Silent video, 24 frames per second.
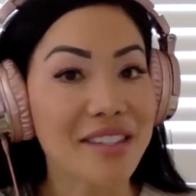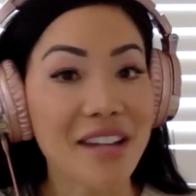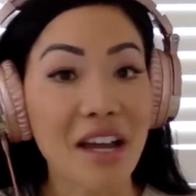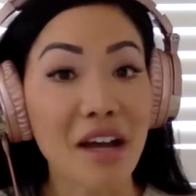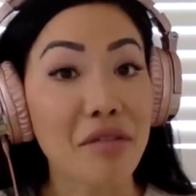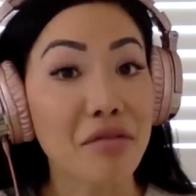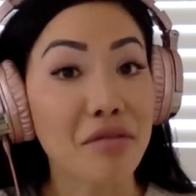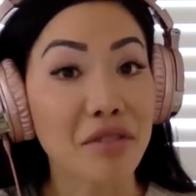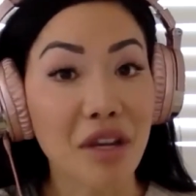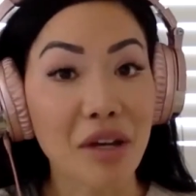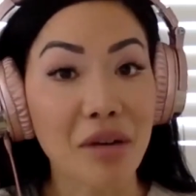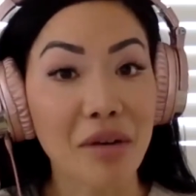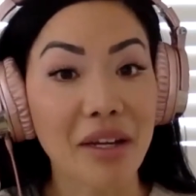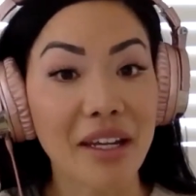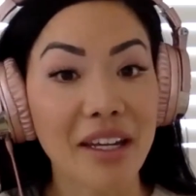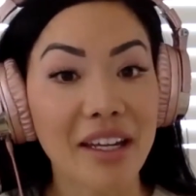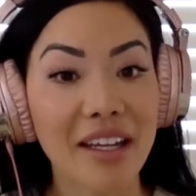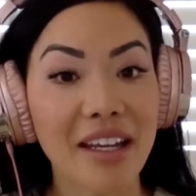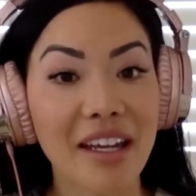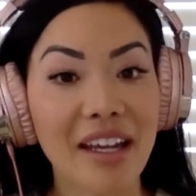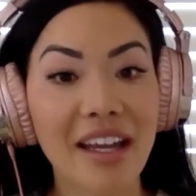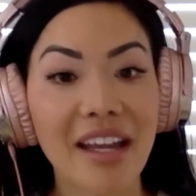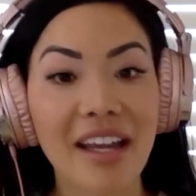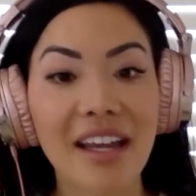not
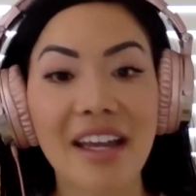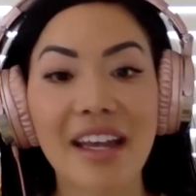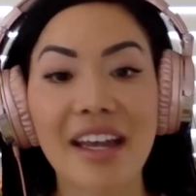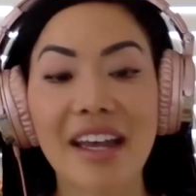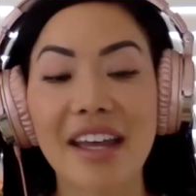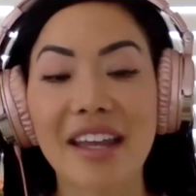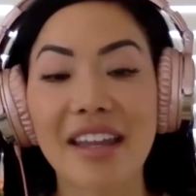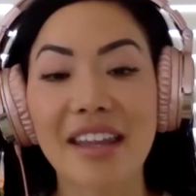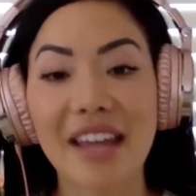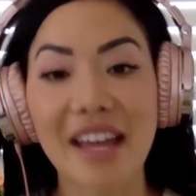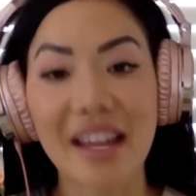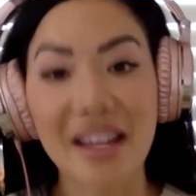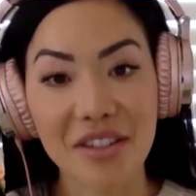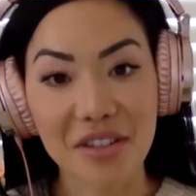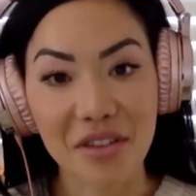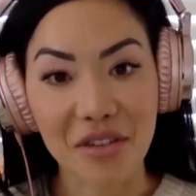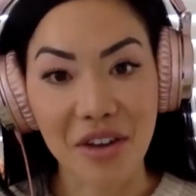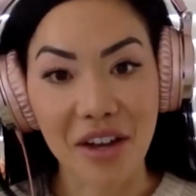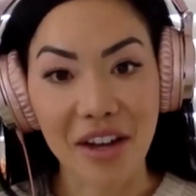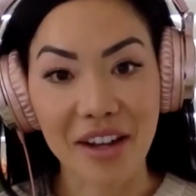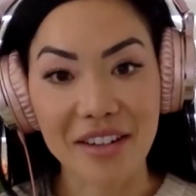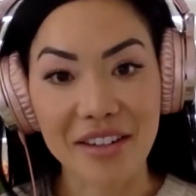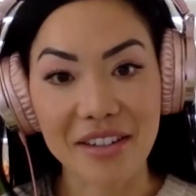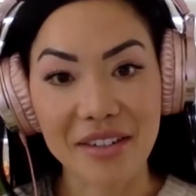flowing. And that is
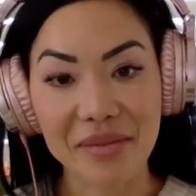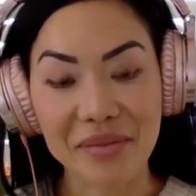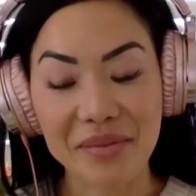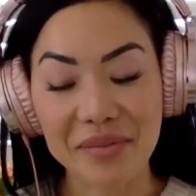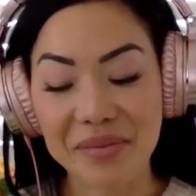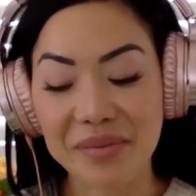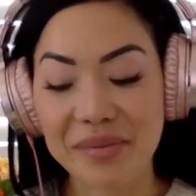correct.